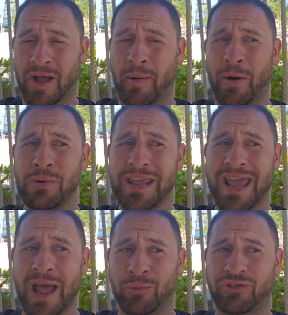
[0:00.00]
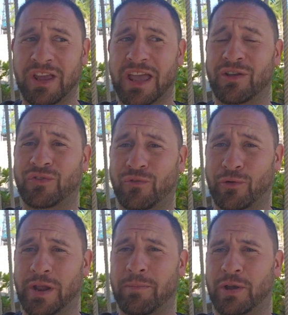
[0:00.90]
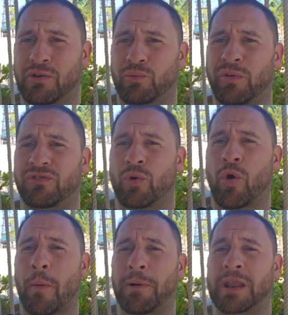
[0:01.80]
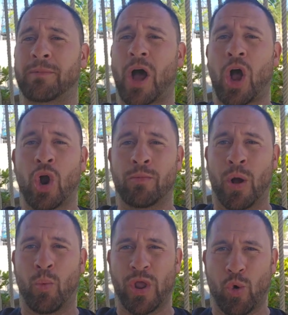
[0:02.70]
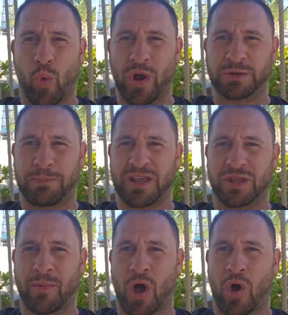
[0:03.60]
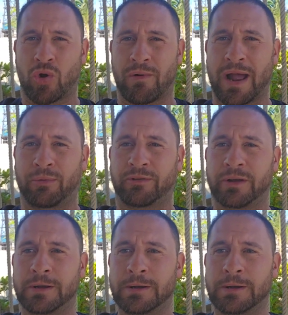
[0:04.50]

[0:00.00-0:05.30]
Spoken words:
I'm only counting it as 3 because we've still got to play them at home and we always beat them at our ground.